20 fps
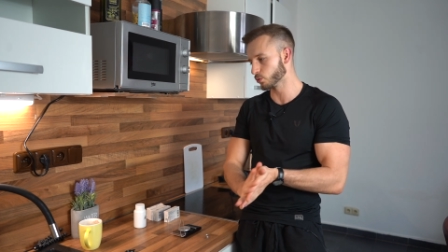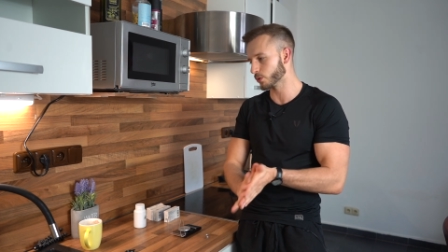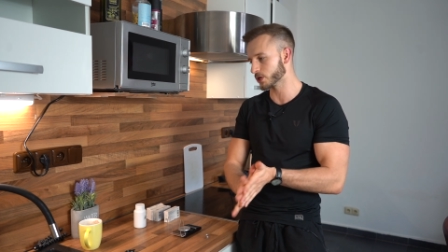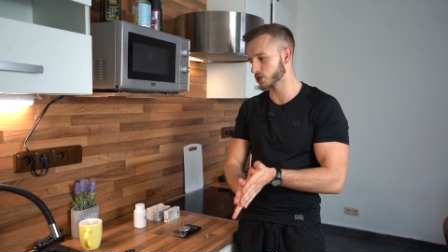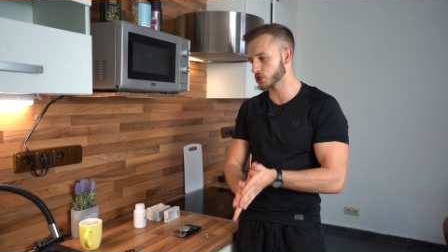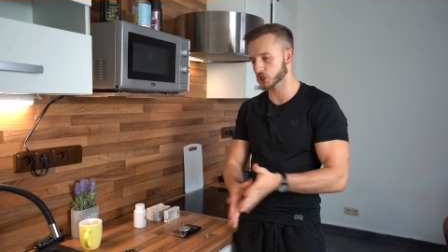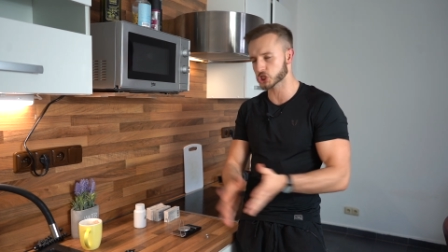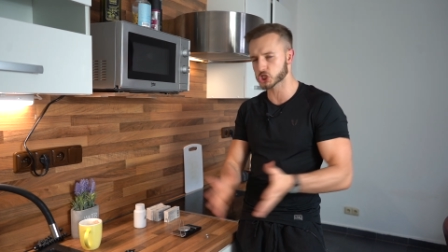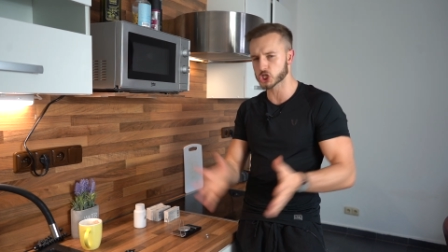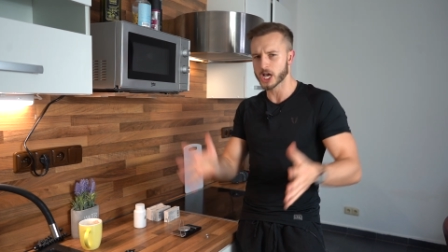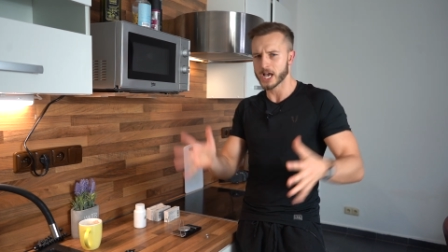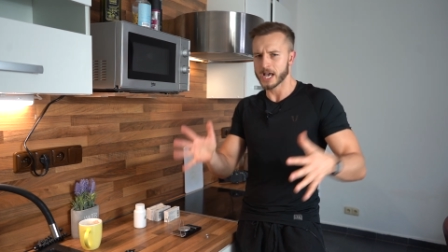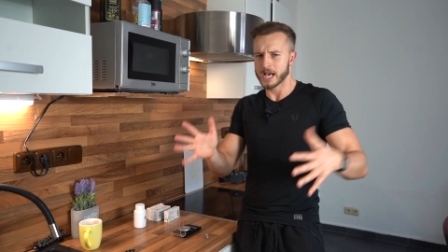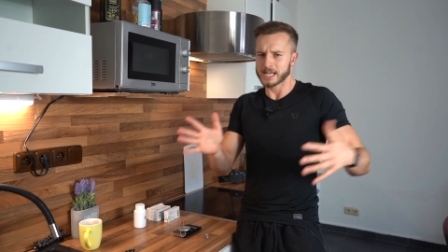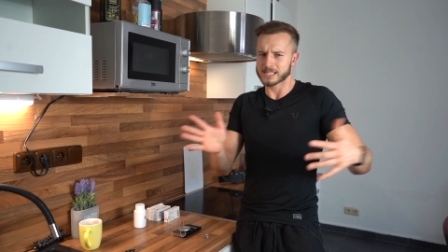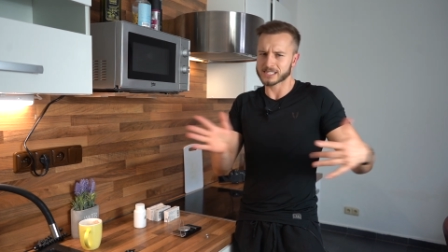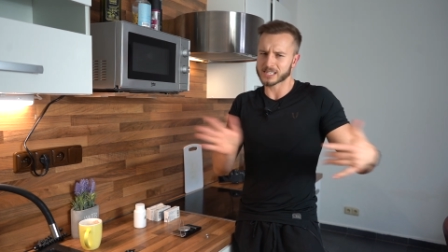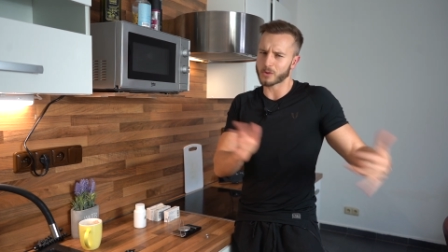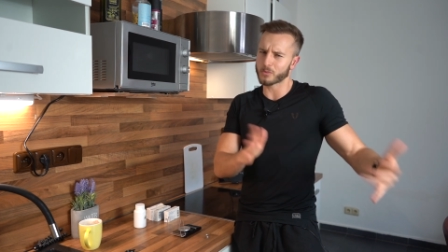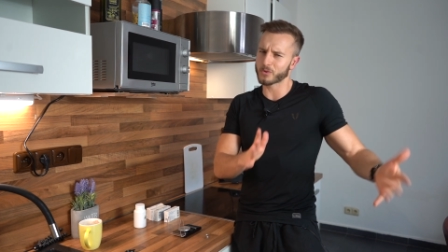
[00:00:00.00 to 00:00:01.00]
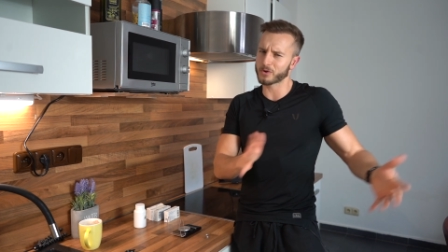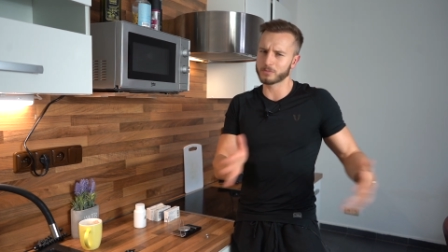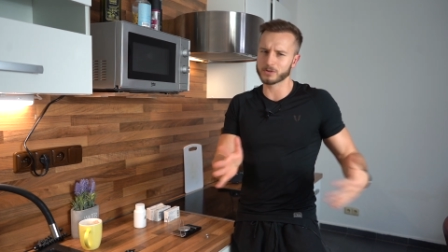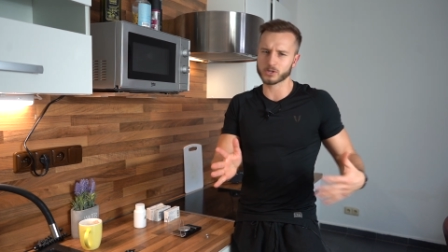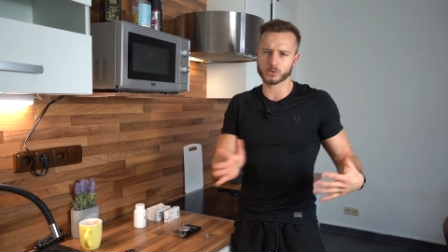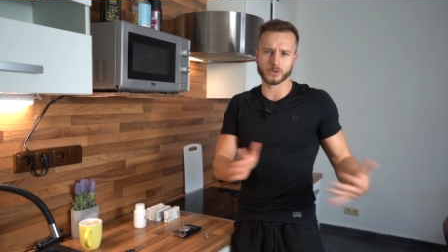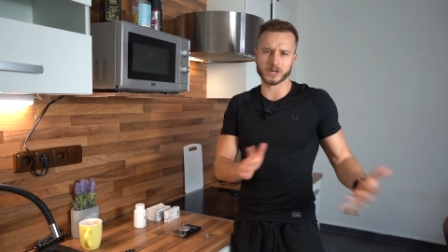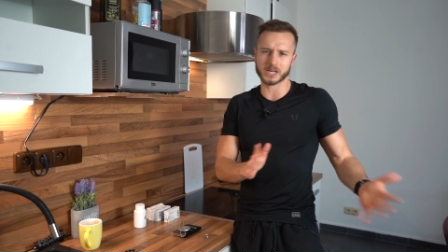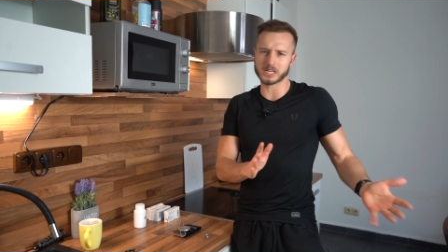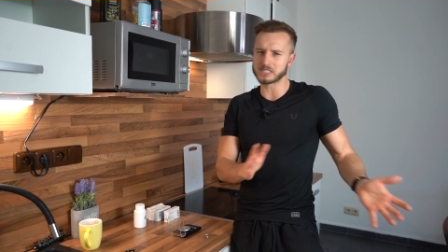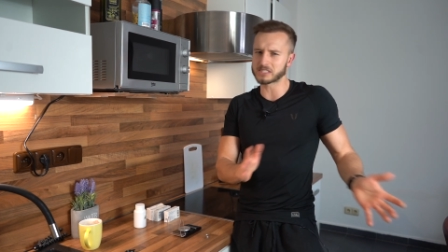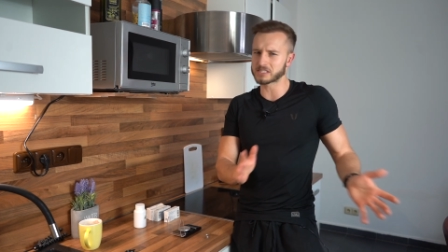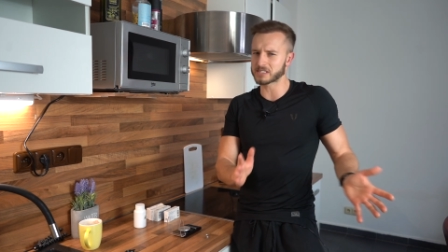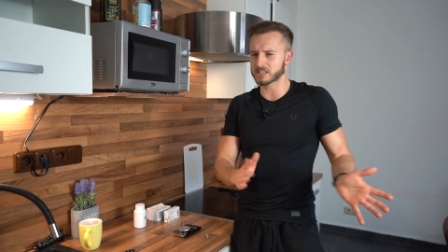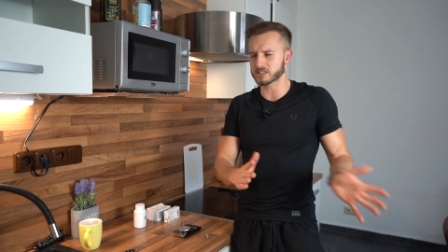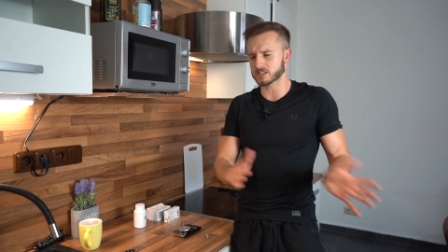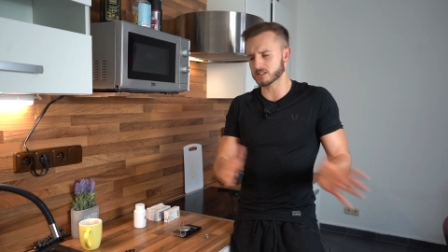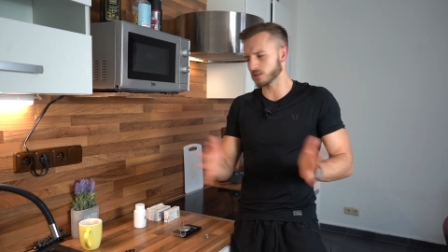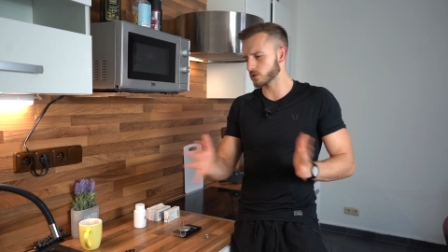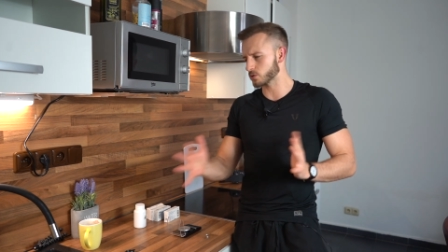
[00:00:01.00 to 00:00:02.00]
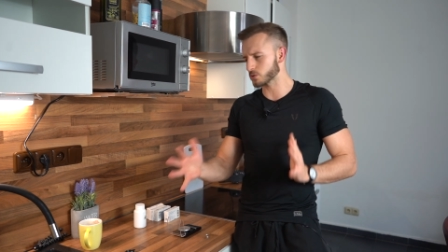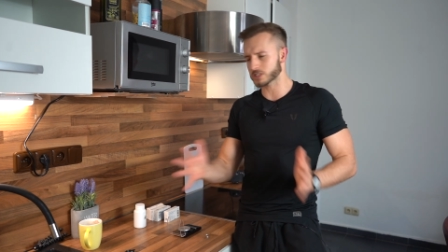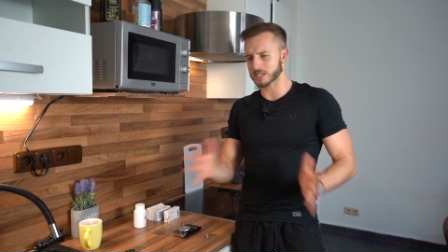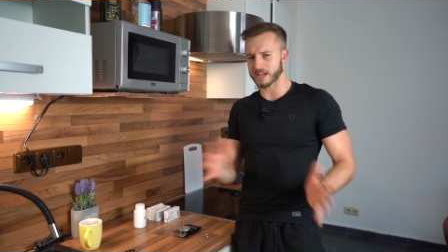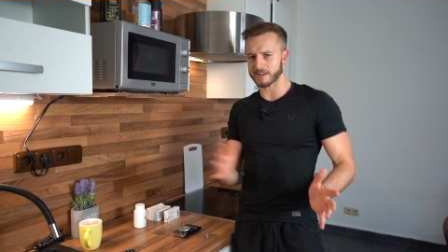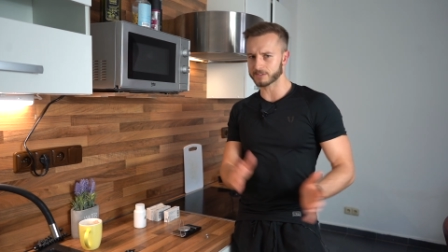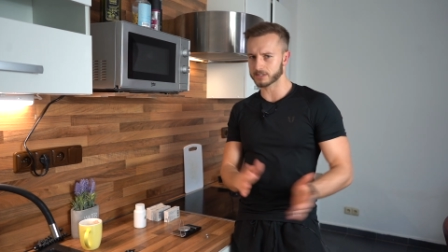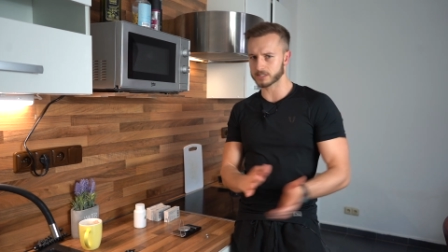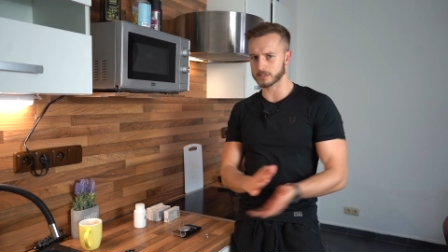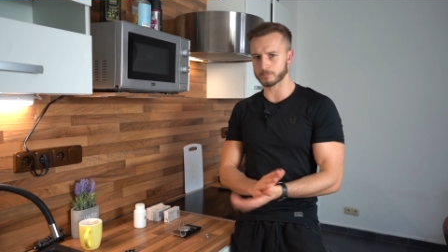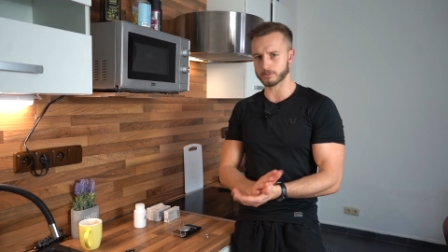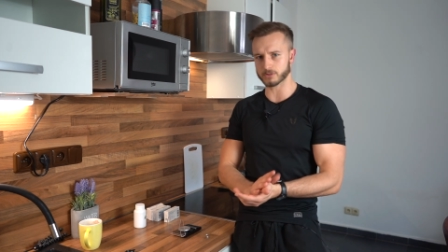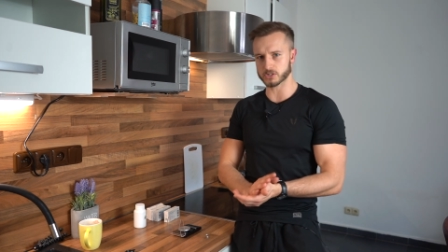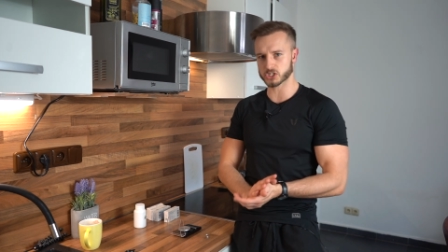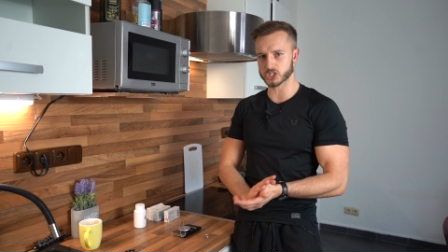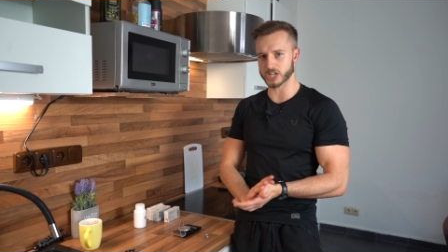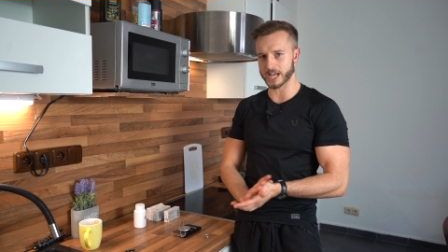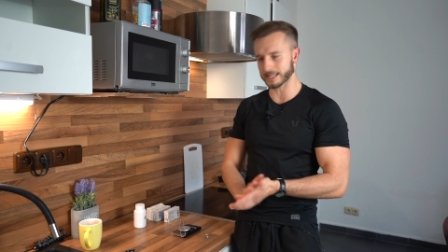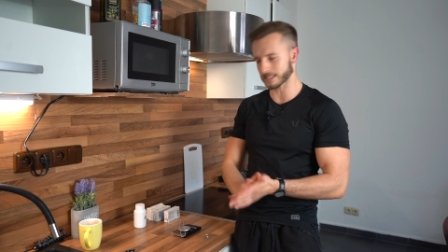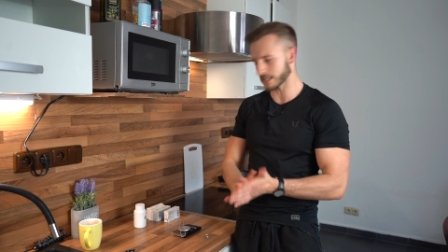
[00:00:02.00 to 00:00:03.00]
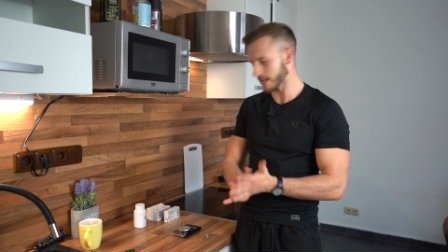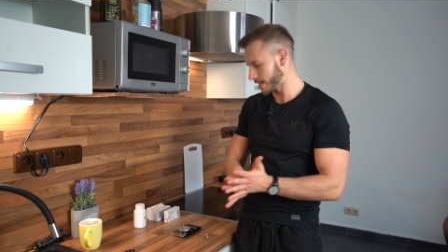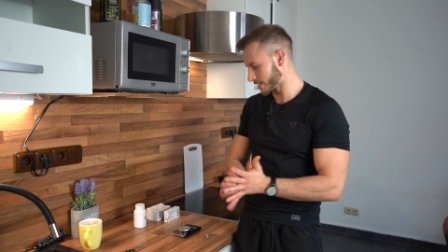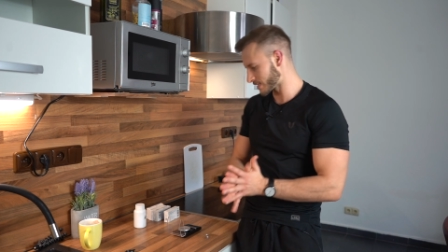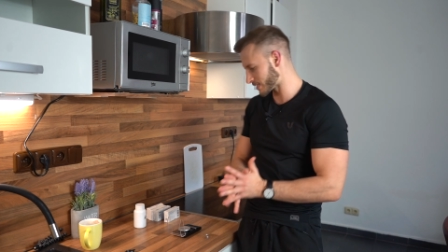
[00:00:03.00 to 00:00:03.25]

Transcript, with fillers: which is somewhere between 60 to 70%